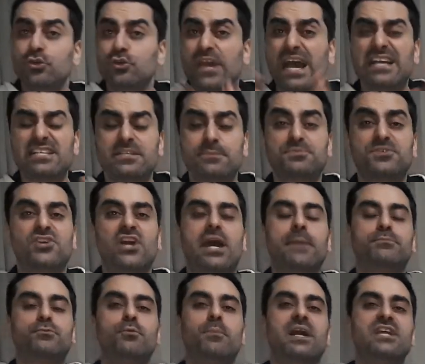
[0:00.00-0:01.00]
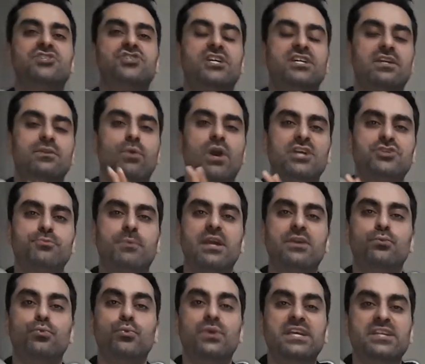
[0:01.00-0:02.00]
You can subscribe to my channel, watch my
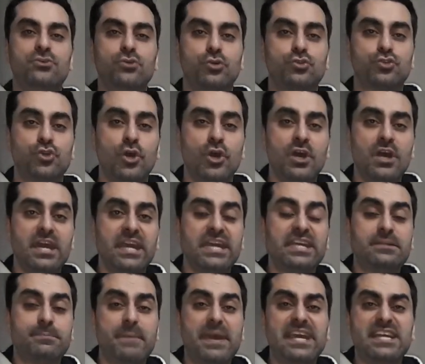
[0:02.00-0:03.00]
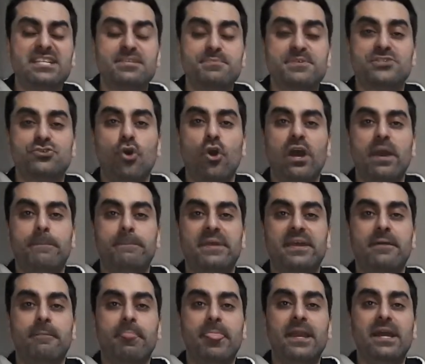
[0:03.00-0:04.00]
videos. It makes me so
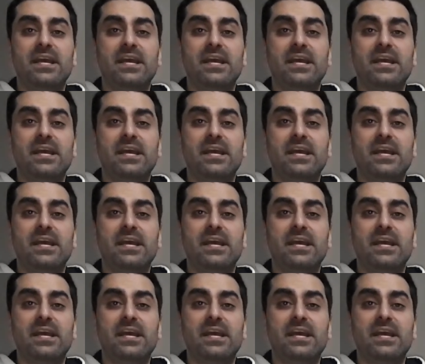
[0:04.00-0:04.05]
happy.